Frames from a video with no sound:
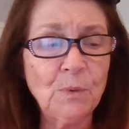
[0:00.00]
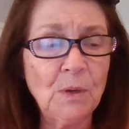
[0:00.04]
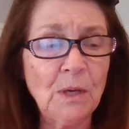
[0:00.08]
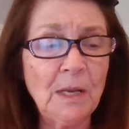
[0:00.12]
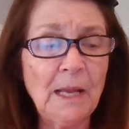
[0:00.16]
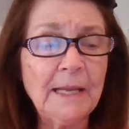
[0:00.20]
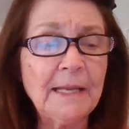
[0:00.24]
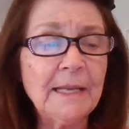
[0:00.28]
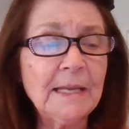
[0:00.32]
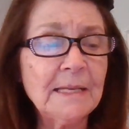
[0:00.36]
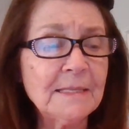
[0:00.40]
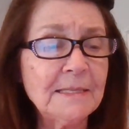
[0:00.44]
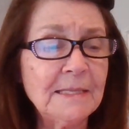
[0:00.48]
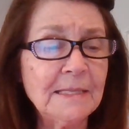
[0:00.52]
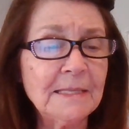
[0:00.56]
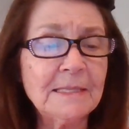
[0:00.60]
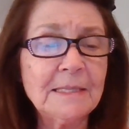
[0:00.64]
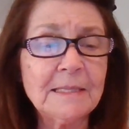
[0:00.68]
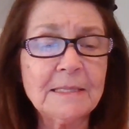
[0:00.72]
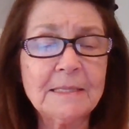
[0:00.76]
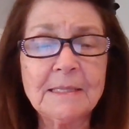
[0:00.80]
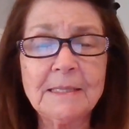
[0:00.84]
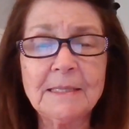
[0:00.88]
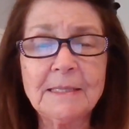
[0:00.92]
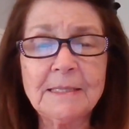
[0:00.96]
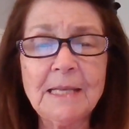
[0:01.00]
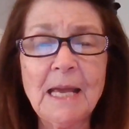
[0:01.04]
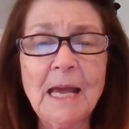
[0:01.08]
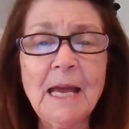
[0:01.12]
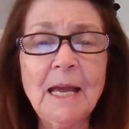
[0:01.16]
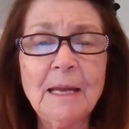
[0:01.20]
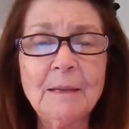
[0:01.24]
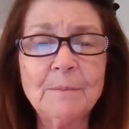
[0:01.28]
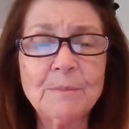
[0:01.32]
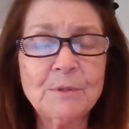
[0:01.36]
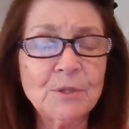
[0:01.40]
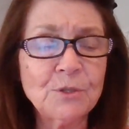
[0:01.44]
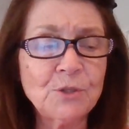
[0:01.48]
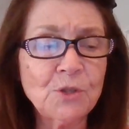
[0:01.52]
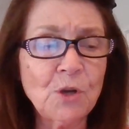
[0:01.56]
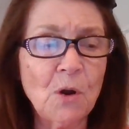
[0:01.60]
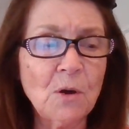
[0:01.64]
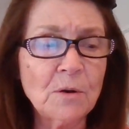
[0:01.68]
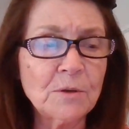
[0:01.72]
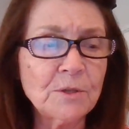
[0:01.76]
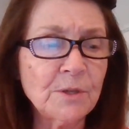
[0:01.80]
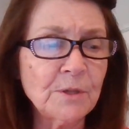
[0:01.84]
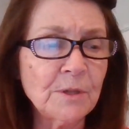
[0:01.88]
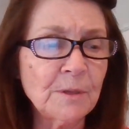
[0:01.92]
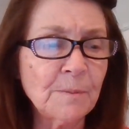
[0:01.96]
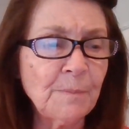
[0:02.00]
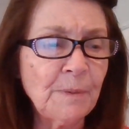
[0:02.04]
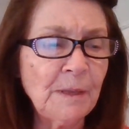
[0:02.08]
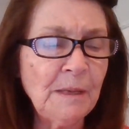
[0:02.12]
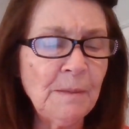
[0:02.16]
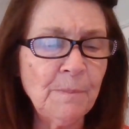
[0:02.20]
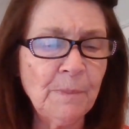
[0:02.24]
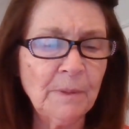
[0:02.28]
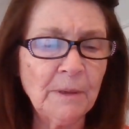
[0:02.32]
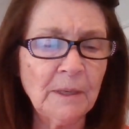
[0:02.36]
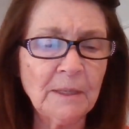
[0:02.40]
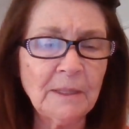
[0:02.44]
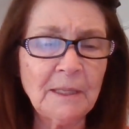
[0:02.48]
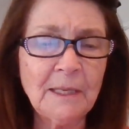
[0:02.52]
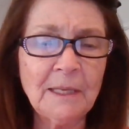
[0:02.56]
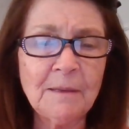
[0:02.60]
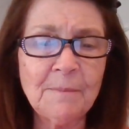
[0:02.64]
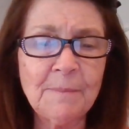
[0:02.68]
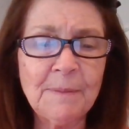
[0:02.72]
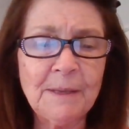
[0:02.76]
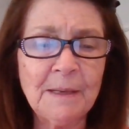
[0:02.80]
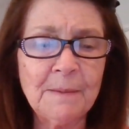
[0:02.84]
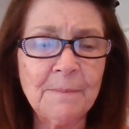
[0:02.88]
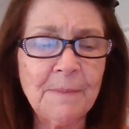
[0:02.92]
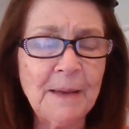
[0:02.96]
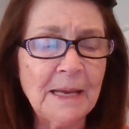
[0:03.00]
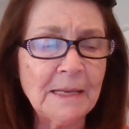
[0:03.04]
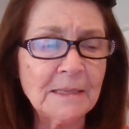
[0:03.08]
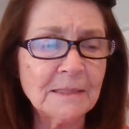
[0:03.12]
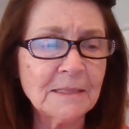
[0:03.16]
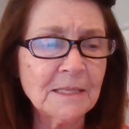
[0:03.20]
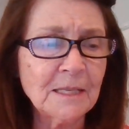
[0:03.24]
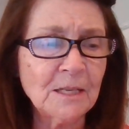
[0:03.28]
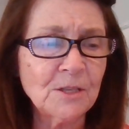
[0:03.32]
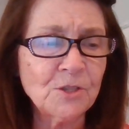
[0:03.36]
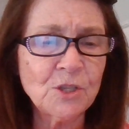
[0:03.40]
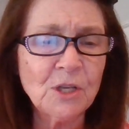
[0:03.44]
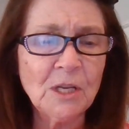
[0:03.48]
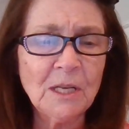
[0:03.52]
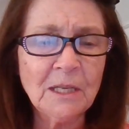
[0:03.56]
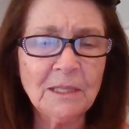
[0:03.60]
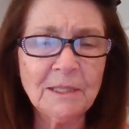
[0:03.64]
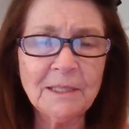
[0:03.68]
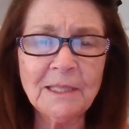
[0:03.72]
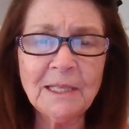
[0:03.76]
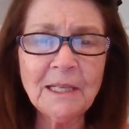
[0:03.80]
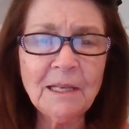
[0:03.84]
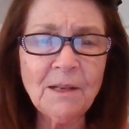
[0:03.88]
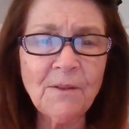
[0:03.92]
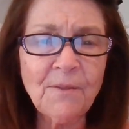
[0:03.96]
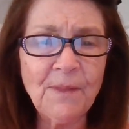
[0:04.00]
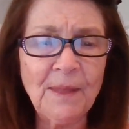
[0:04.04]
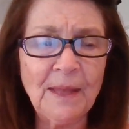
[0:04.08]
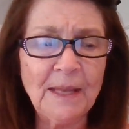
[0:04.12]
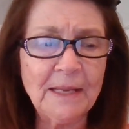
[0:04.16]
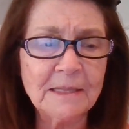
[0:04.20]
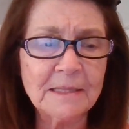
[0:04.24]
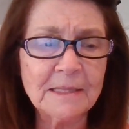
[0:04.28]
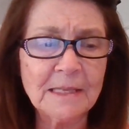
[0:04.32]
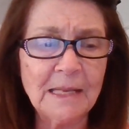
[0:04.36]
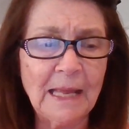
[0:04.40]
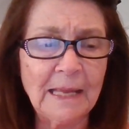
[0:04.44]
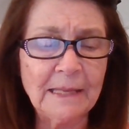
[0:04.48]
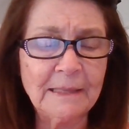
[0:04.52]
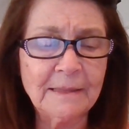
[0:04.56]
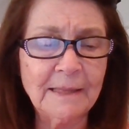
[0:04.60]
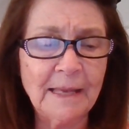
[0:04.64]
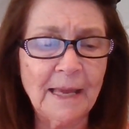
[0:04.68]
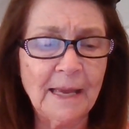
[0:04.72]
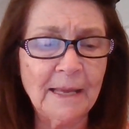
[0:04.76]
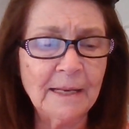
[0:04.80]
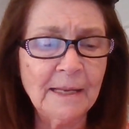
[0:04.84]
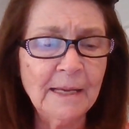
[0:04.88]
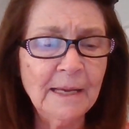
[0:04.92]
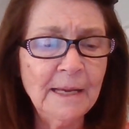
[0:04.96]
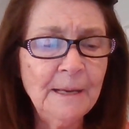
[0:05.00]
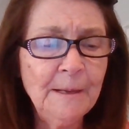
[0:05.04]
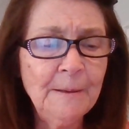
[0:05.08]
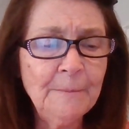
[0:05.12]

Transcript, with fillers: well, I guess this is the time to talk to the people a little bit about such little things like that.